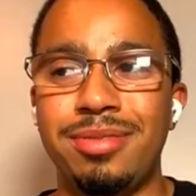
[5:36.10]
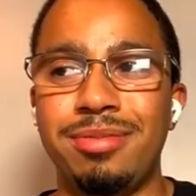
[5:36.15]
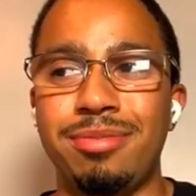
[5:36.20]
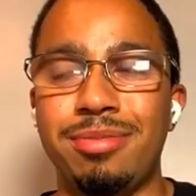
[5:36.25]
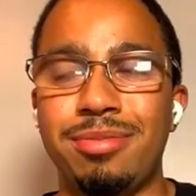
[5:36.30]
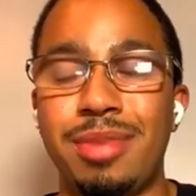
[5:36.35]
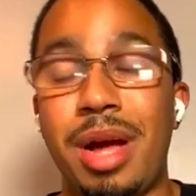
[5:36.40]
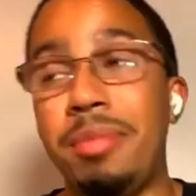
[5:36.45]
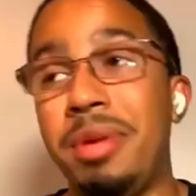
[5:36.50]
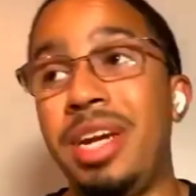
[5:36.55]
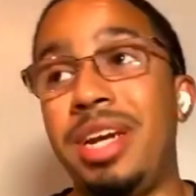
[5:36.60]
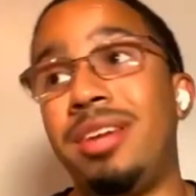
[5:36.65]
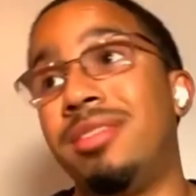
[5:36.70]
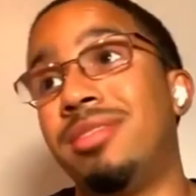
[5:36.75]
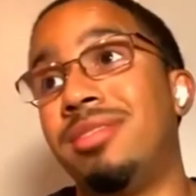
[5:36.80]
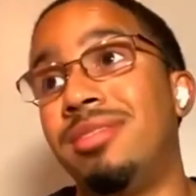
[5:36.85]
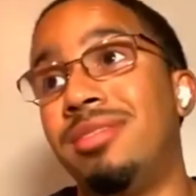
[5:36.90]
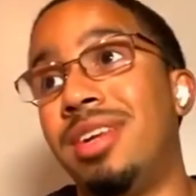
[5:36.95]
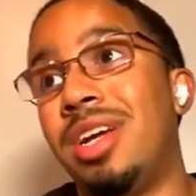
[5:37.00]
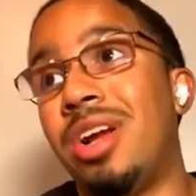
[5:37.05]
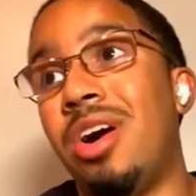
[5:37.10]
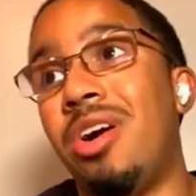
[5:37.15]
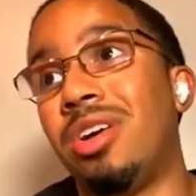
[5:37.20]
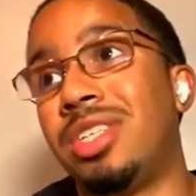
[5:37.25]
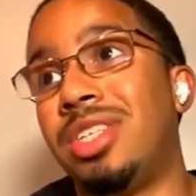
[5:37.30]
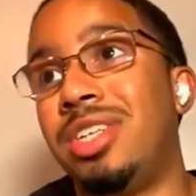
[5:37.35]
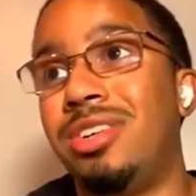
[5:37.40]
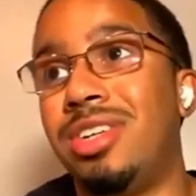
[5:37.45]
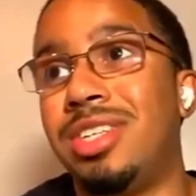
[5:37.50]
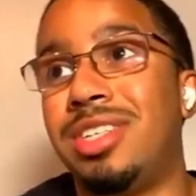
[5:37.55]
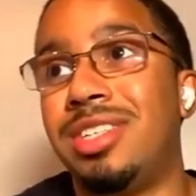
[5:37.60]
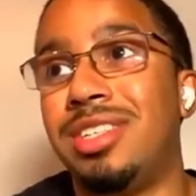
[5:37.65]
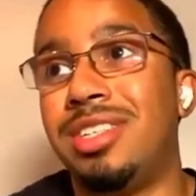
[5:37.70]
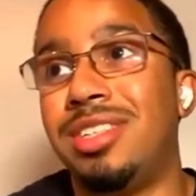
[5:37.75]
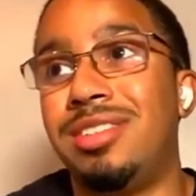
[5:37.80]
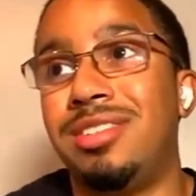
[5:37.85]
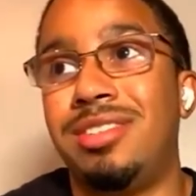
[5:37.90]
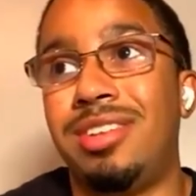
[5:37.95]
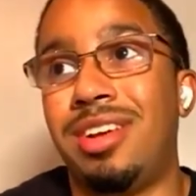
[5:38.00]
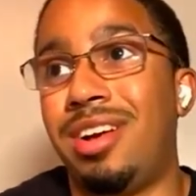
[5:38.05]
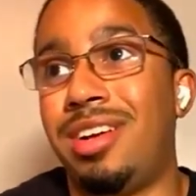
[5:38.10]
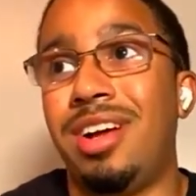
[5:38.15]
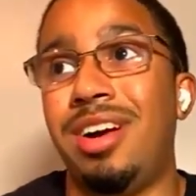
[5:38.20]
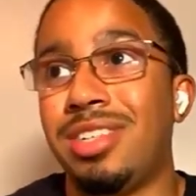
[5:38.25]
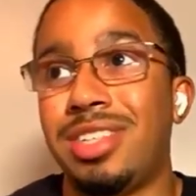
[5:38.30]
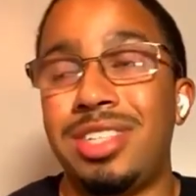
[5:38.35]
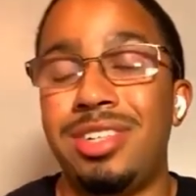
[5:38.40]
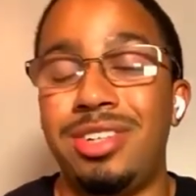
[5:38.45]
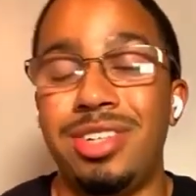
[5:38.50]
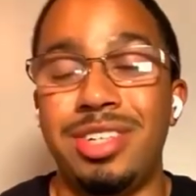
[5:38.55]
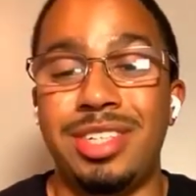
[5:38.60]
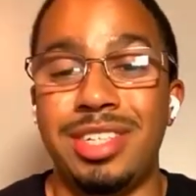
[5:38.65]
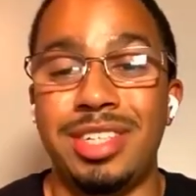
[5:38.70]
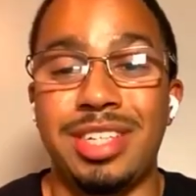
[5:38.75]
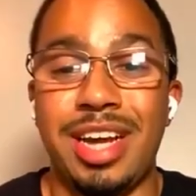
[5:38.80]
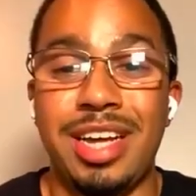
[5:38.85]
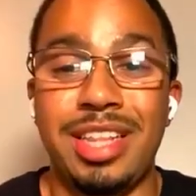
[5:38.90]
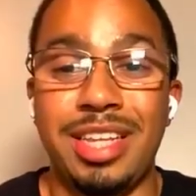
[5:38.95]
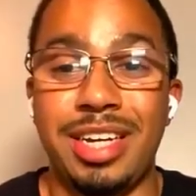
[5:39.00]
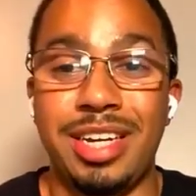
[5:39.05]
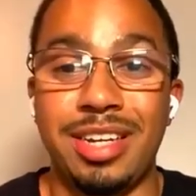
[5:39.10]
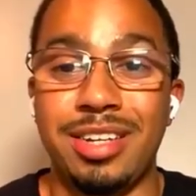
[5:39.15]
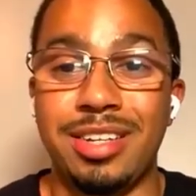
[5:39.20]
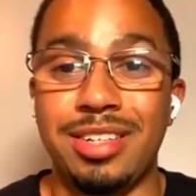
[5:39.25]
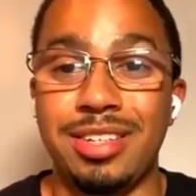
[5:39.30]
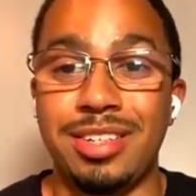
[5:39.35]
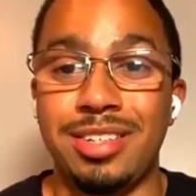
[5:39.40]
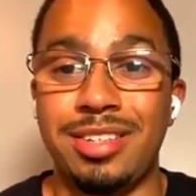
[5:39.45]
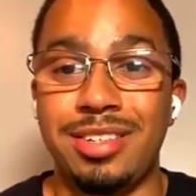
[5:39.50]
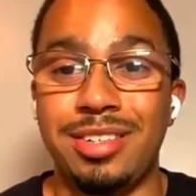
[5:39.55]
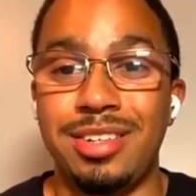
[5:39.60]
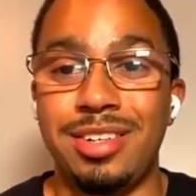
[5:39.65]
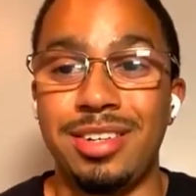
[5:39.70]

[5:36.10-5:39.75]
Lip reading: I mean, in all seriousness, I think it is.